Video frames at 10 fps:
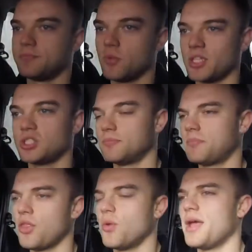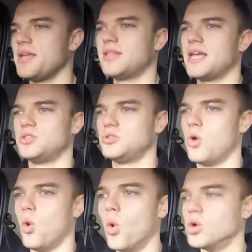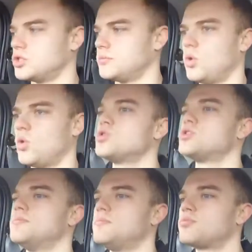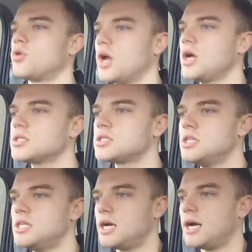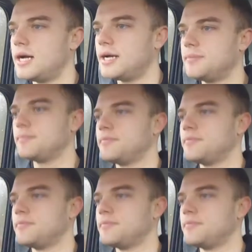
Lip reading: which, by the way, they awesome products, and